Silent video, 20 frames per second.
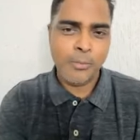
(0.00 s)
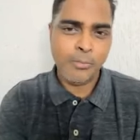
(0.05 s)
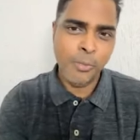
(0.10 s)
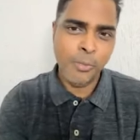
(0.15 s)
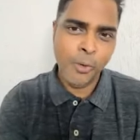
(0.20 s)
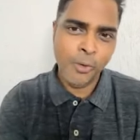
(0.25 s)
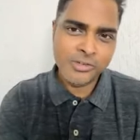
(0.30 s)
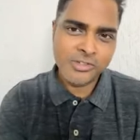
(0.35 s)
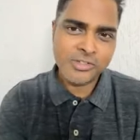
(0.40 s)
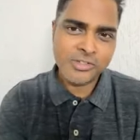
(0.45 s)

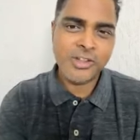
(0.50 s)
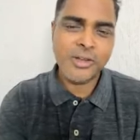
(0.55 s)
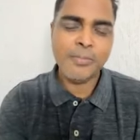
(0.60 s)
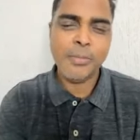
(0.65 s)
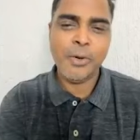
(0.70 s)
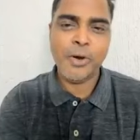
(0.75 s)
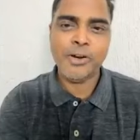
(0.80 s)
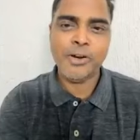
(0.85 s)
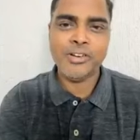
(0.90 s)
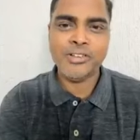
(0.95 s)
most
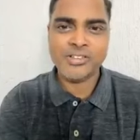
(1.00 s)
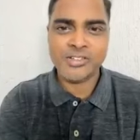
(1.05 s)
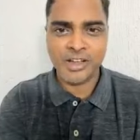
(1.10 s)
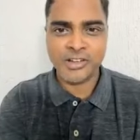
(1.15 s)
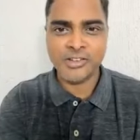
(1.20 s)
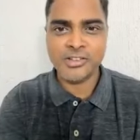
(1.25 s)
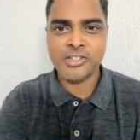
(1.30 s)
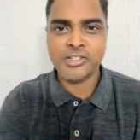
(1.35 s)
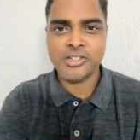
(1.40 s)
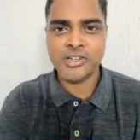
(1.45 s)
important
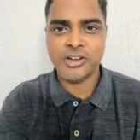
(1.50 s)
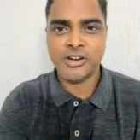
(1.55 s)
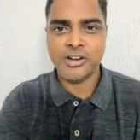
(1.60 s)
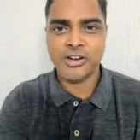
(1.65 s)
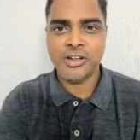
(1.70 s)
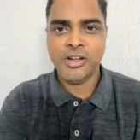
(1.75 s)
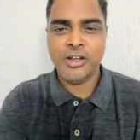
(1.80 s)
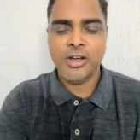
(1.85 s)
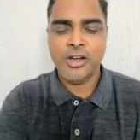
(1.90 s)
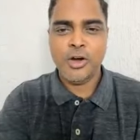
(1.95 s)

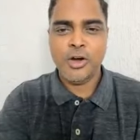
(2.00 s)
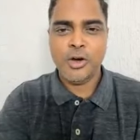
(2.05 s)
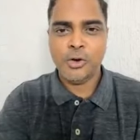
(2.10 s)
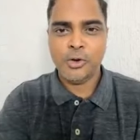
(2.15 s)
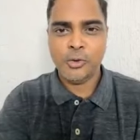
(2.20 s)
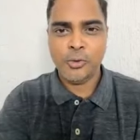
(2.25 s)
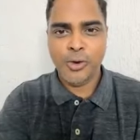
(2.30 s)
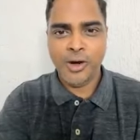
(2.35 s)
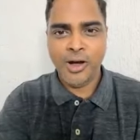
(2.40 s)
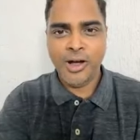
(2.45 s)
suggestion
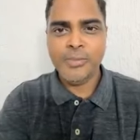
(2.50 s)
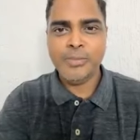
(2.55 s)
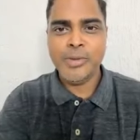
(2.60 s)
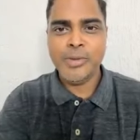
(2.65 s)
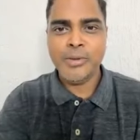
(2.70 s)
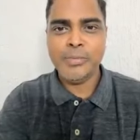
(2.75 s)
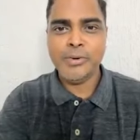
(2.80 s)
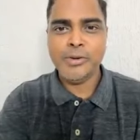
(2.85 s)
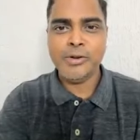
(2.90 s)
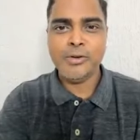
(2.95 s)
to our
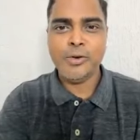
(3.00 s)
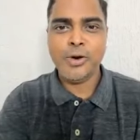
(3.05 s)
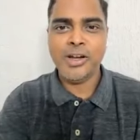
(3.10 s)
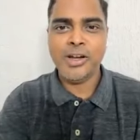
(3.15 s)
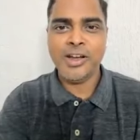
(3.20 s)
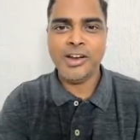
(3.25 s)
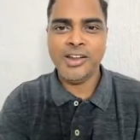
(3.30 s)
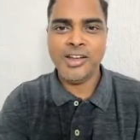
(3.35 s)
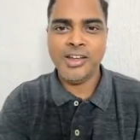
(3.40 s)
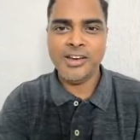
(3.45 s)
people who
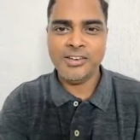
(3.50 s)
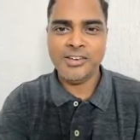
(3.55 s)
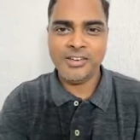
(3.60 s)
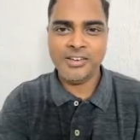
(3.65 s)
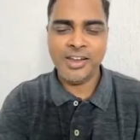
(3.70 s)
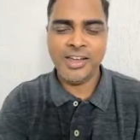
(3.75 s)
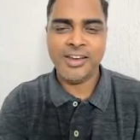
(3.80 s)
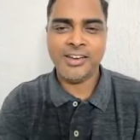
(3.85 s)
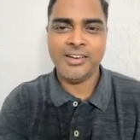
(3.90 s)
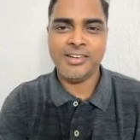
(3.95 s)
are getting
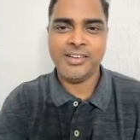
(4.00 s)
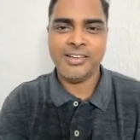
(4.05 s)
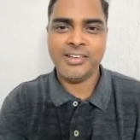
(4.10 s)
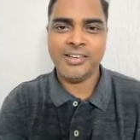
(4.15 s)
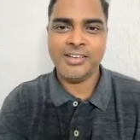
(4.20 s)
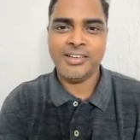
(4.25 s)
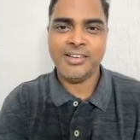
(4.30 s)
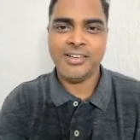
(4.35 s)
trained,